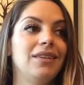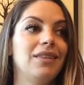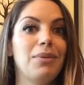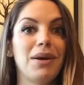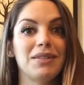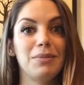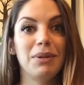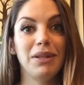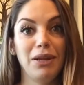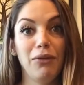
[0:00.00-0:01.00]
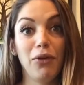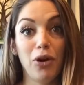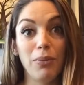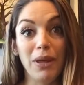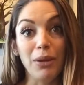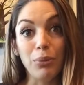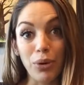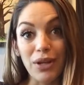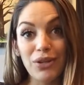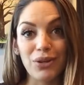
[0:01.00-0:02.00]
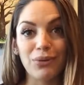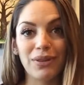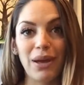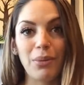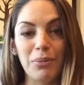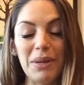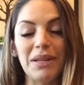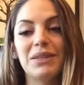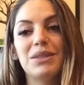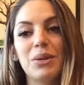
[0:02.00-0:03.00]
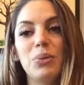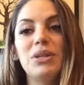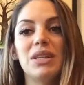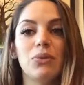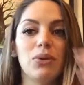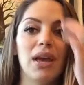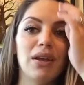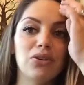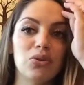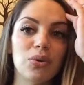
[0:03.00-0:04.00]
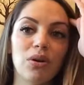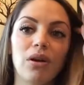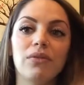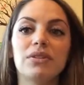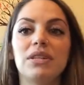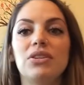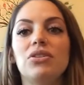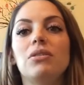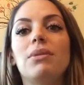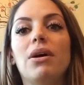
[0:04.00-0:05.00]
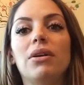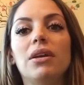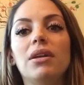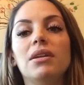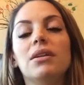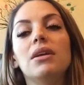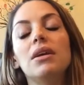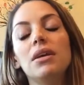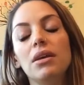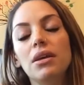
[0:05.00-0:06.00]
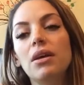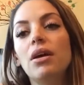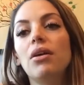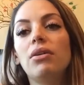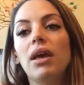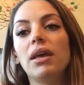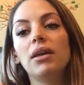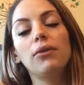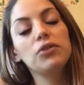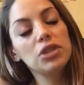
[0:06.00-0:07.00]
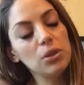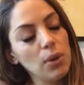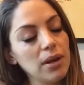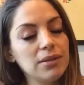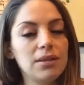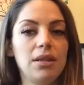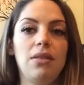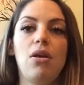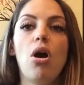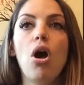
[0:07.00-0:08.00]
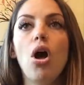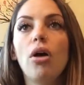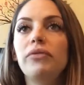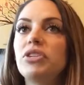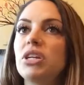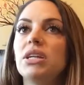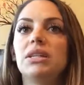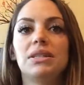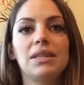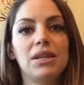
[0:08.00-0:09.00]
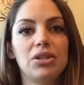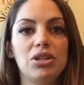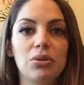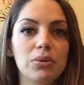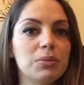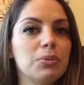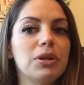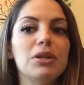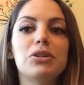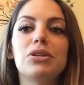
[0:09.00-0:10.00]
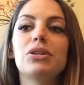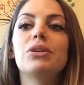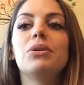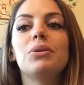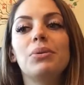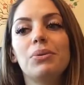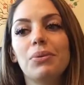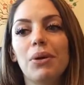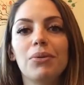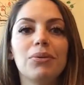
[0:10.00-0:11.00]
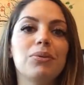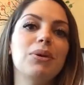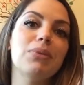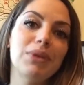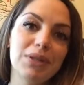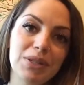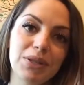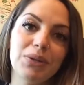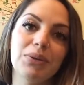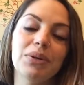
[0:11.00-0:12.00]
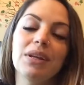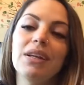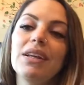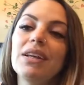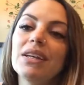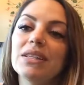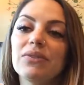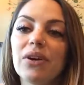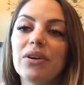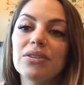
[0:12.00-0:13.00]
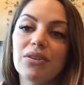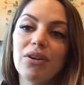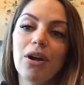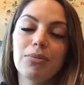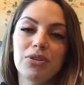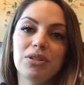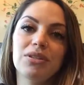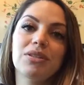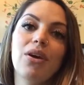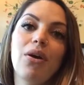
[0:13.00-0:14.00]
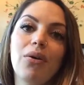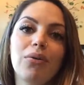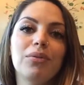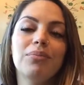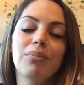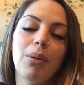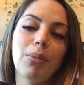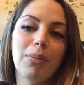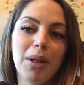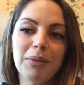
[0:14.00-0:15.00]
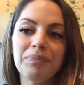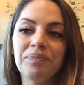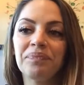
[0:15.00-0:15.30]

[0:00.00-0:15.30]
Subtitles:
the possibility of her being breech and what that would mean. So we did. We had a short conversation about it. And okay, if she was, in the off chance that she was breech, what would we want to do as far as our options go, blah, blah, blah.